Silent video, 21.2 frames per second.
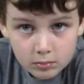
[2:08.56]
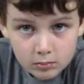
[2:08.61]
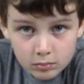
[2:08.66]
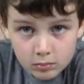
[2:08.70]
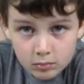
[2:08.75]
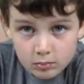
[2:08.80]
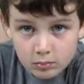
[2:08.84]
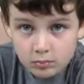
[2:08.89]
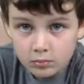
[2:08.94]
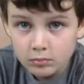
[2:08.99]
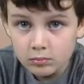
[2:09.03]

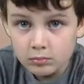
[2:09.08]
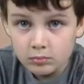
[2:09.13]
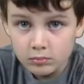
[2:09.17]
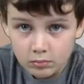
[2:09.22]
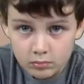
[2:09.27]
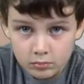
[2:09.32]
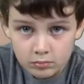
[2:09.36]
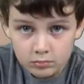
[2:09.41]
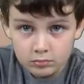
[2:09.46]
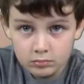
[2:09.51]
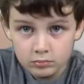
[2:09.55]

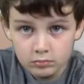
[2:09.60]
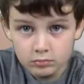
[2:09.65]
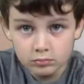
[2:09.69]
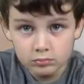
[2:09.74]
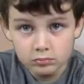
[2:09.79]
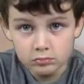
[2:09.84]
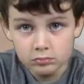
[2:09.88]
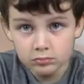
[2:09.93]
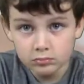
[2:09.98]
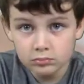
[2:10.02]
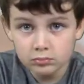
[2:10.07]

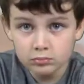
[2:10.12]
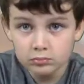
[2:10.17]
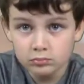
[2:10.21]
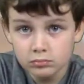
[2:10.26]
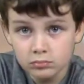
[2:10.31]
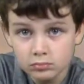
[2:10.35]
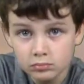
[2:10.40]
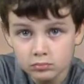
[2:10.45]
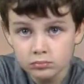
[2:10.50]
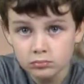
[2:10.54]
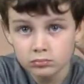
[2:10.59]

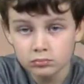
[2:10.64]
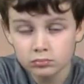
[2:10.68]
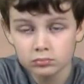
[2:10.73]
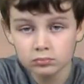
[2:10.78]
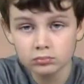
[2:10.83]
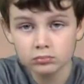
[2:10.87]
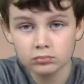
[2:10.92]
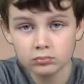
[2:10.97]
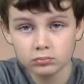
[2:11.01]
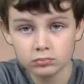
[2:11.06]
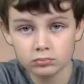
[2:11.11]

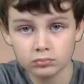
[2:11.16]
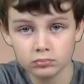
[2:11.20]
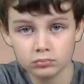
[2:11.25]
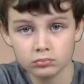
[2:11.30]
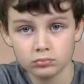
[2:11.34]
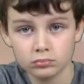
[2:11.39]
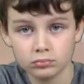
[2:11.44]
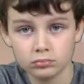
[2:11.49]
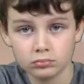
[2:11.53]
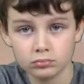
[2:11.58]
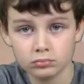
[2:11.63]

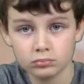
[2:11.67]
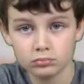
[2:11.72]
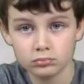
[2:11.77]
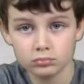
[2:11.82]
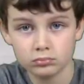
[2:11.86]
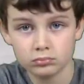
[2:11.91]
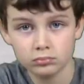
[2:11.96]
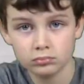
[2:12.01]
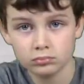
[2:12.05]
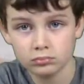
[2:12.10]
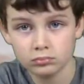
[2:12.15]

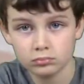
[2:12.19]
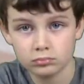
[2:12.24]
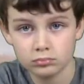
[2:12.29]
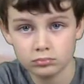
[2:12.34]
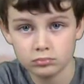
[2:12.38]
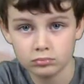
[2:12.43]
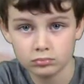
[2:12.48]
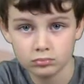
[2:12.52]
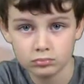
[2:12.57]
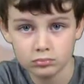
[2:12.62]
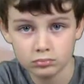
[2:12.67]

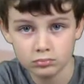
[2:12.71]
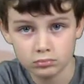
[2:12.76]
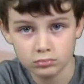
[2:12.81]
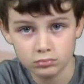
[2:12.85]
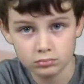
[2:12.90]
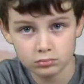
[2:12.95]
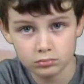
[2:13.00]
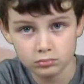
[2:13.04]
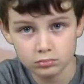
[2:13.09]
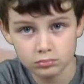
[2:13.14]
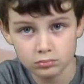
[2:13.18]

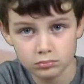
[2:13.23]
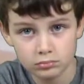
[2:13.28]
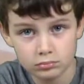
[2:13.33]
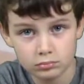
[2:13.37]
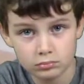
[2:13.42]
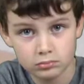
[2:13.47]
(silent)